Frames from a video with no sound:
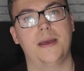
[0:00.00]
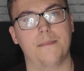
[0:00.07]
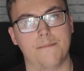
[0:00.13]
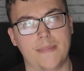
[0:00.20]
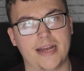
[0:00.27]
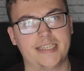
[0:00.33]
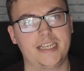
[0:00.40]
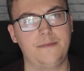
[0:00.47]

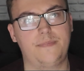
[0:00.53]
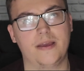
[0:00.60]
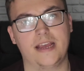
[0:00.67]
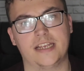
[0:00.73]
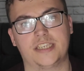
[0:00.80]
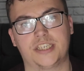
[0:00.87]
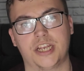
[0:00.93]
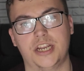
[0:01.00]
Matty
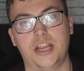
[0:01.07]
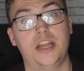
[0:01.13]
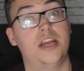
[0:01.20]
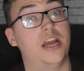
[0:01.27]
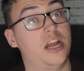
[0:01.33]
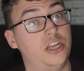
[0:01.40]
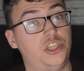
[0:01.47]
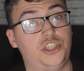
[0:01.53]
Pearson
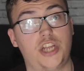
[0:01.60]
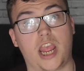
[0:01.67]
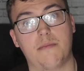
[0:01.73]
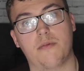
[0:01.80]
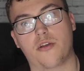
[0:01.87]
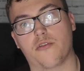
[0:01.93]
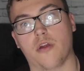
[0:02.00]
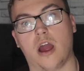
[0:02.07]
and Jay
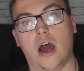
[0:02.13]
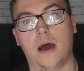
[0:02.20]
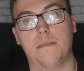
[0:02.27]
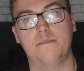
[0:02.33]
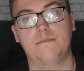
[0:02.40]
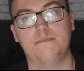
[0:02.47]
McGrath.